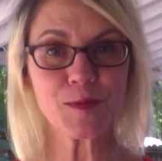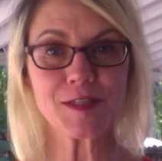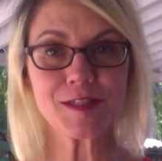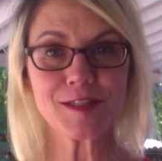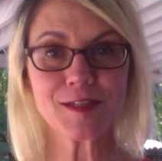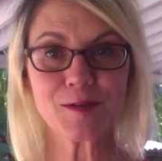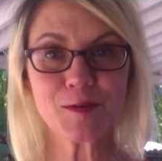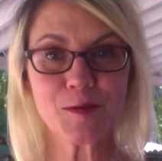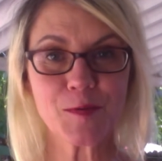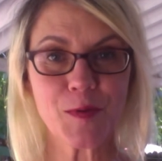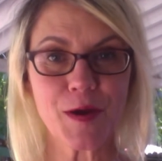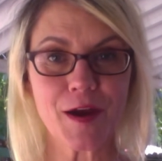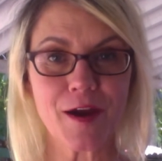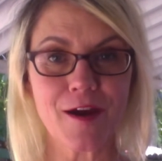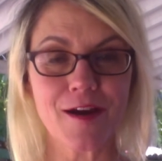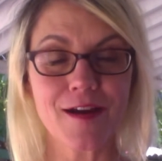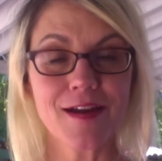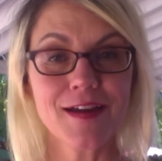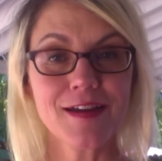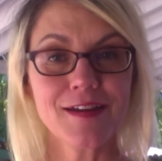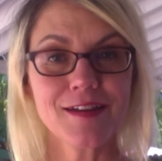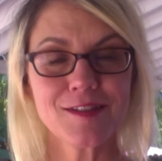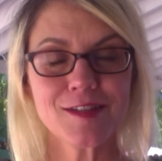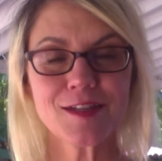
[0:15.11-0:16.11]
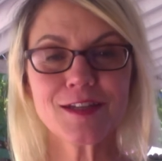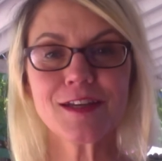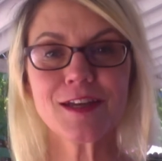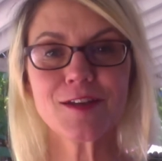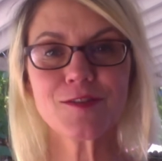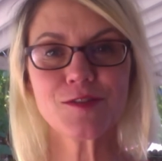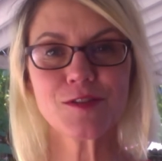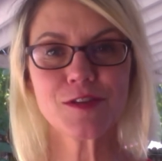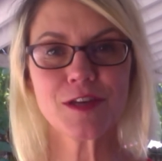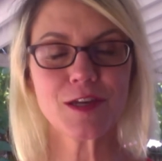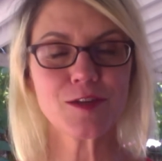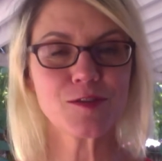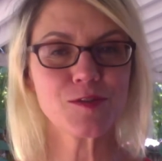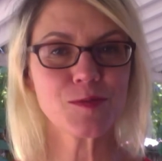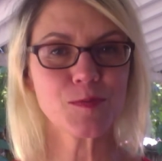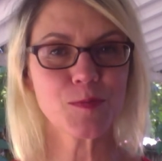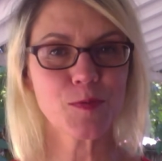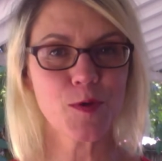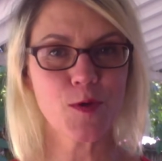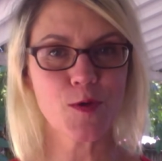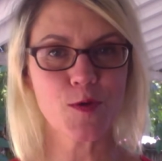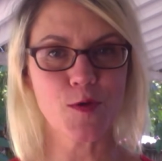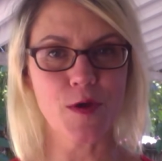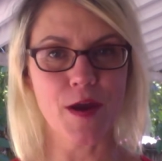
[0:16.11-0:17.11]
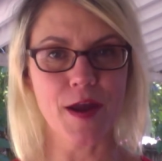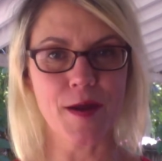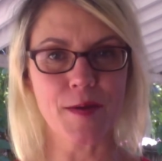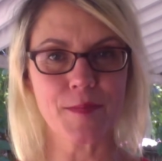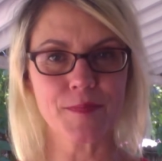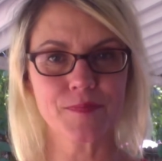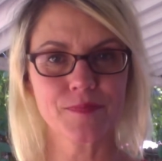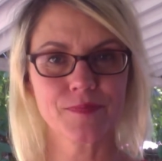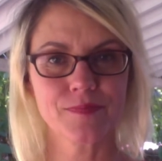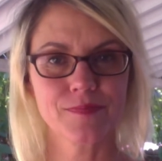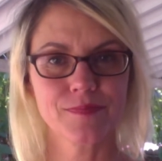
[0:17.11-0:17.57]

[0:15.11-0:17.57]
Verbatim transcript: be Tick Aware Tick Education Program.